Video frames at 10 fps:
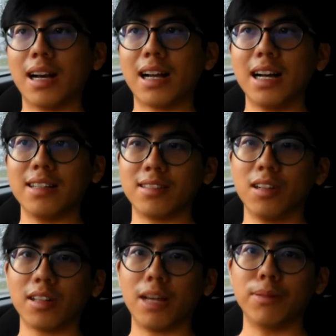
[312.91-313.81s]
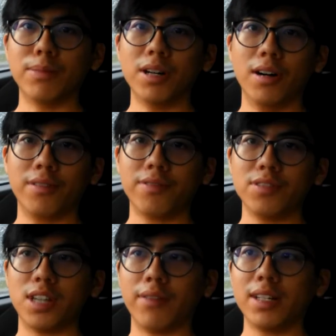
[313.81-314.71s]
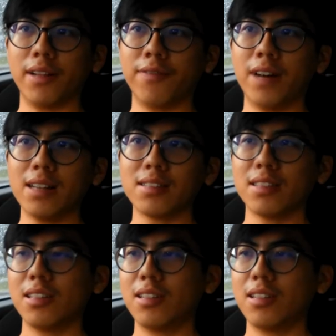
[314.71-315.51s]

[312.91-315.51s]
car is not capable of driving that fast,